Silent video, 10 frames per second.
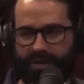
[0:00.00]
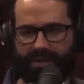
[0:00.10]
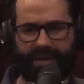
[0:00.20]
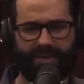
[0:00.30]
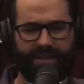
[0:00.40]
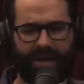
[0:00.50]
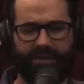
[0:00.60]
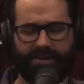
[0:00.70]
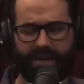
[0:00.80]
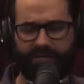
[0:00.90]
The idea
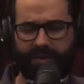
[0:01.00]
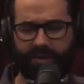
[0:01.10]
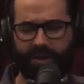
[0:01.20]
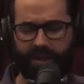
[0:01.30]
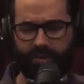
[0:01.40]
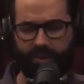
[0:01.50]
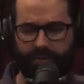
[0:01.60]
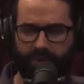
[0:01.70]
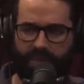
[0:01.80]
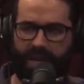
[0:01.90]
now is that if you're
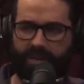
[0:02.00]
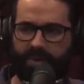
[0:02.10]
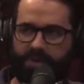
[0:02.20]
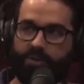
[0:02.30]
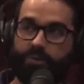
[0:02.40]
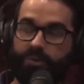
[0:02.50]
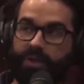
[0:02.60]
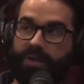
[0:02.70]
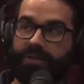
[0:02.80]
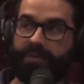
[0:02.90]
a man, but you
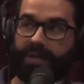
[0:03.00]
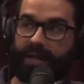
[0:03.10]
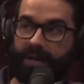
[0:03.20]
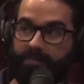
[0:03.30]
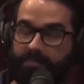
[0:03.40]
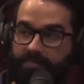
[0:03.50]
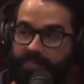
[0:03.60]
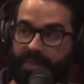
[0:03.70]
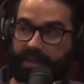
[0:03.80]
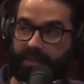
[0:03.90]

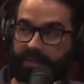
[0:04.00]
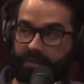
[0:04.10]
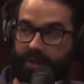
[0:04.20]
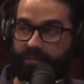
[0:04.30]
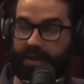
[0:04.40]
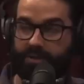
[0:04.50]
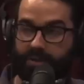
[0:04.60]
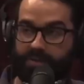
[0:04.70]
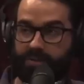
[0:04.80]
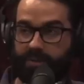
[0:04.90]
have
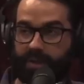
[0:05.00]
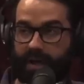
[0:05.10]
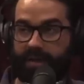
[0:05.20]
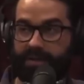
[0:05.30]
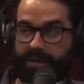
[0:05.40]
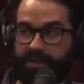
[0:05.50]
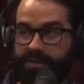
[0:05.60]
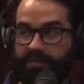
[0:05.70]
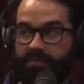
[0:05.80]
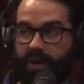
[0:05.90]
interests or ideas
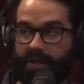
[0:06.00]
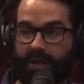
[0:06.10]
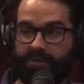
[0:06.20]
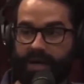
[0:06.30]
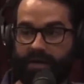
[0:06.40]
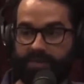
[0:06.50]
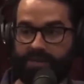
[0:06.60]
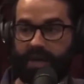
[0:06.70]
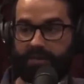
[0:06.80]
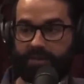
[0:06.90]
that fall outside of the
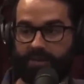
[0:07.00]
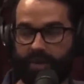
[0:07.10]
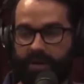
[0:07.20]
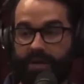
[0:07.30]
standard norm,